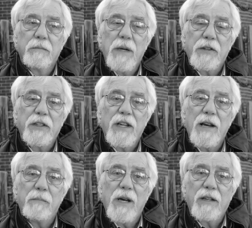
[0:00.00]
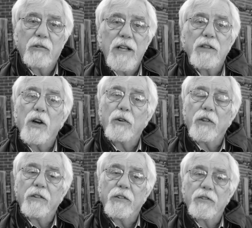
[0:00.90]
by the time my
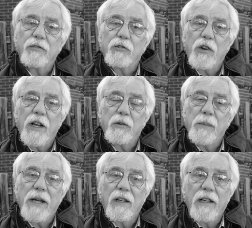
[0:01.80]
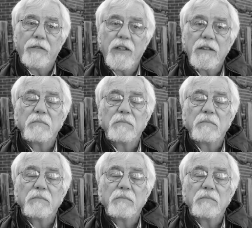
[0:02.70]
granddaughter is trying to make a living,